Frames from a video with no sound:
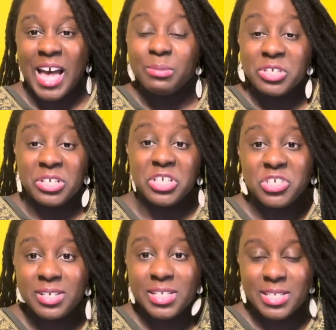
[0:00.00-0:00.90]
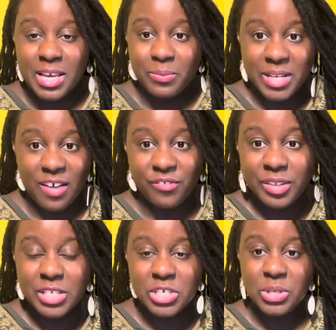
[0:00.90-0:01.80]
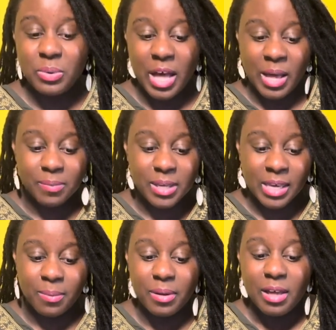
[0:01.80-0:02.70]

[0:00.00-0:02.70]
traditions, yeah, we definitely do upkeep.